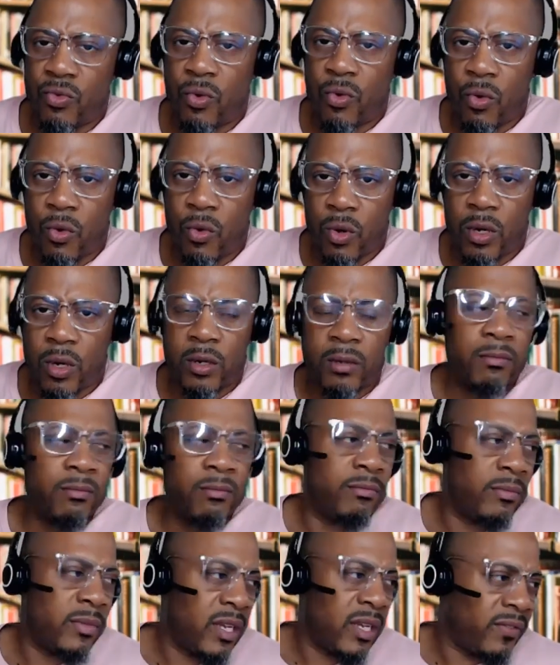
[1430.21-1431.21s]
Or
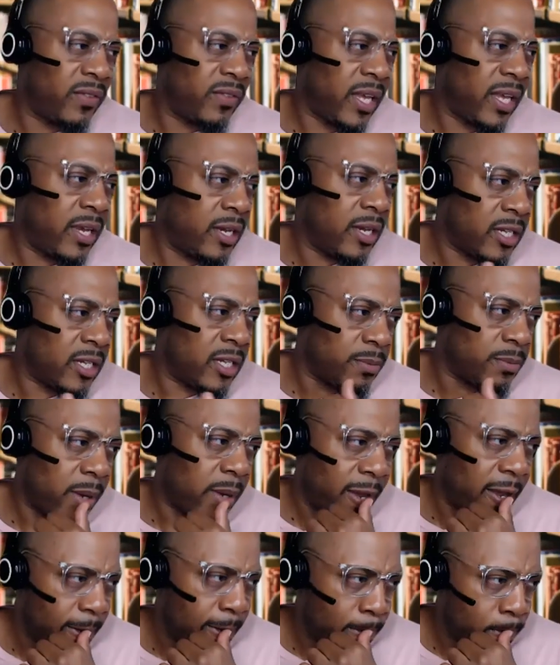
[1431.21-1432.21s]
if they
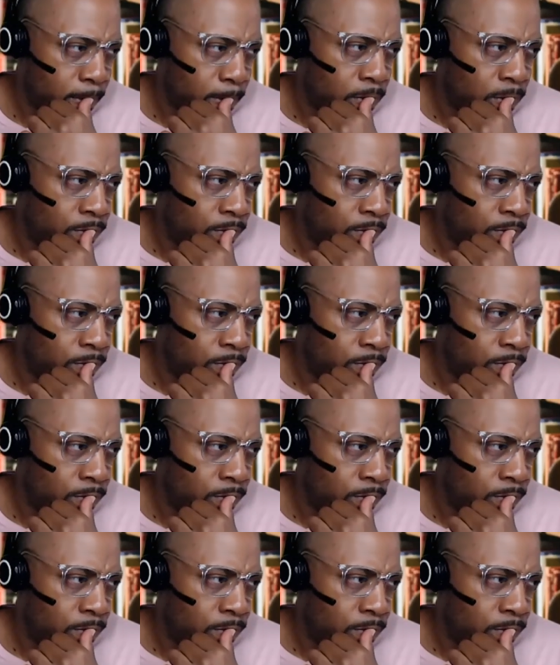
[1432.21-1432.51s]
aspire,